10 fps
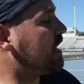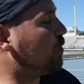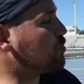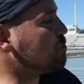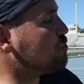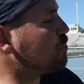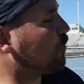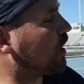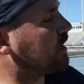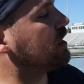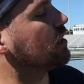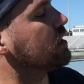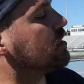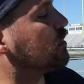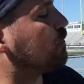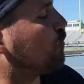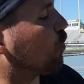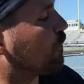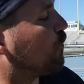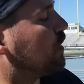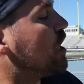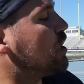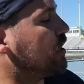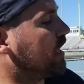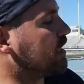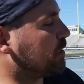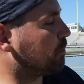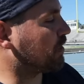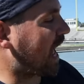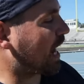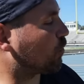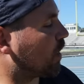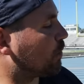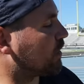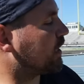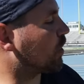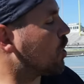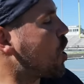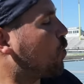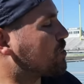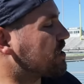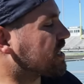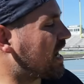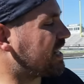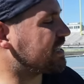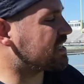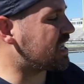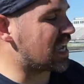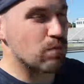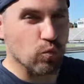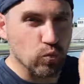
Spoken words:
Now, when you move on here into the forefoot, you get into the black rubber here, which is kind of that same